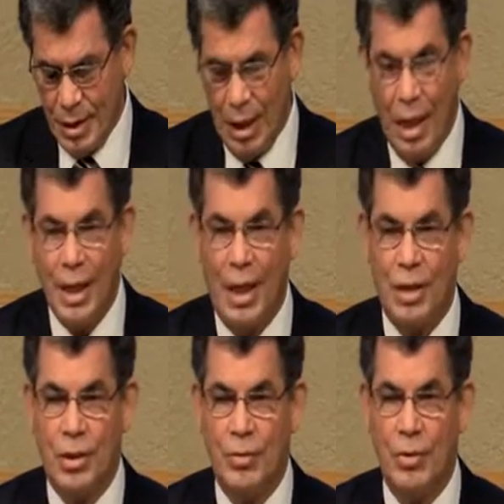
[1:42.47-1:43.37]
I
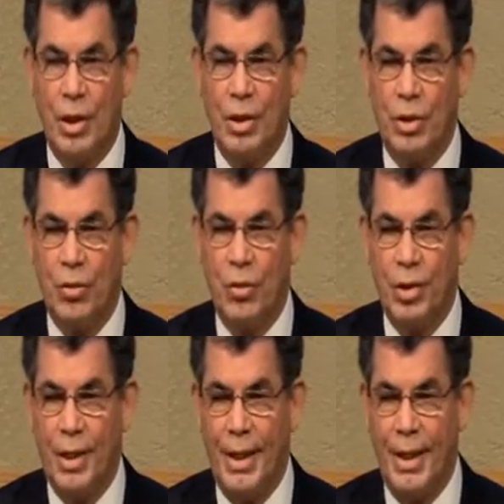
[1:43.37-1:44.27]
asked him, does the
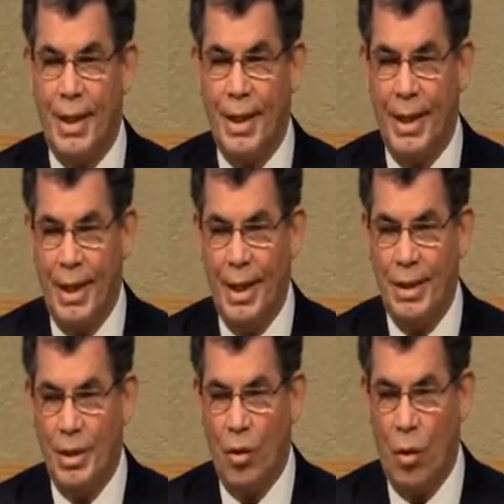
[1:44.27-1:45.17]
word
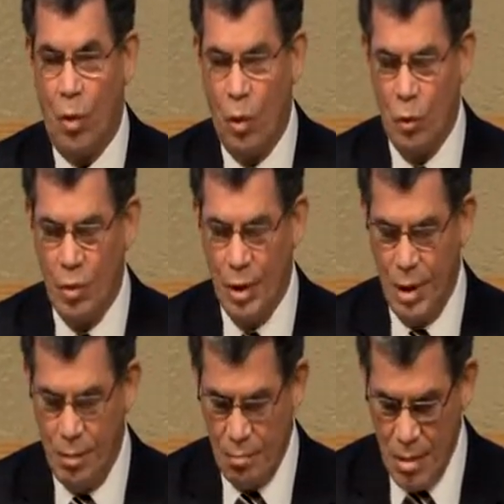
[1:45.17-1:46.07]
end
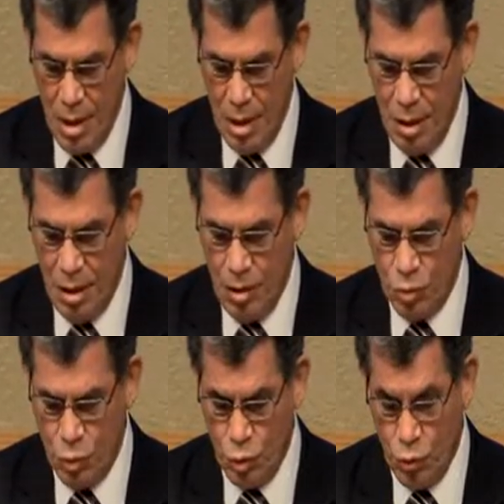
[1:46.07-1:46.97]
only mean
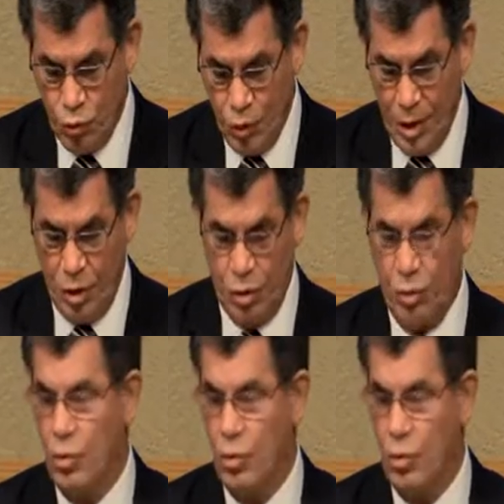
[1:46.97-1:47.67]
to finish,